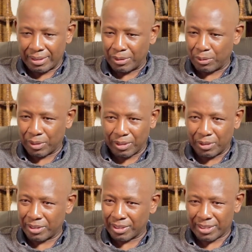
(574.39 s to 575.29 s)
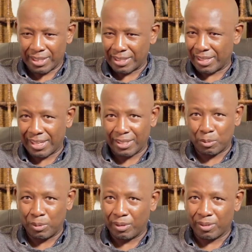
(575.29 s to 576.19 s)
I don't know whether God just had your hand
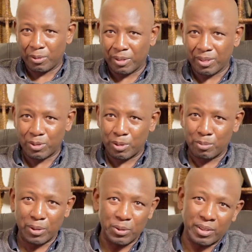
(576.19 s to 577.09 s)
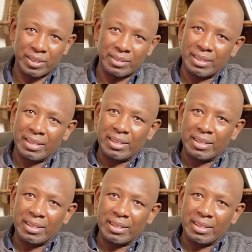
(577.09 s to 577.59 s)
on me even when I was doing my own things.